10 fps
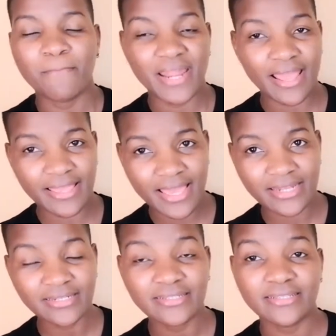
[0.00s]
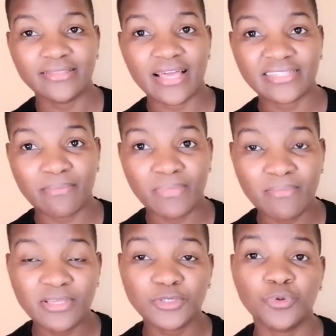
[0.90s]
But again, there are some
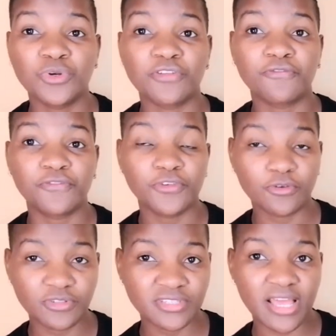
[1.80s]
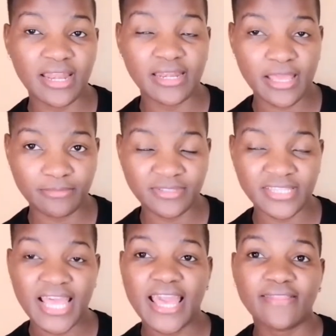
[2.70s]
babies who refuse
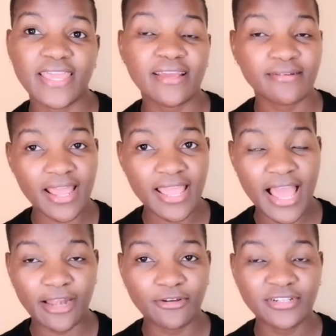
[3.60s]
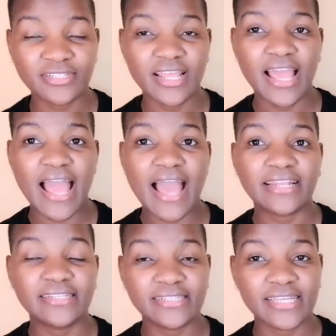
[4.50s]
names. They cry a lot
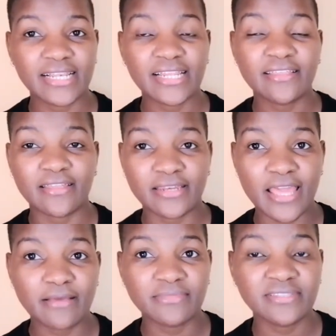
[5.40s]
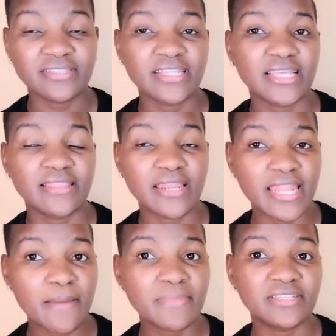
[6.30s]
until the name
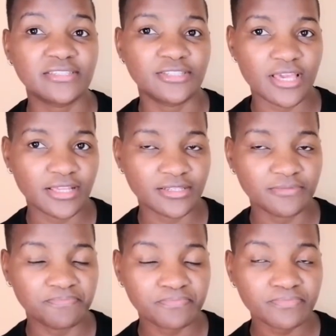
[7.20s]
is changed.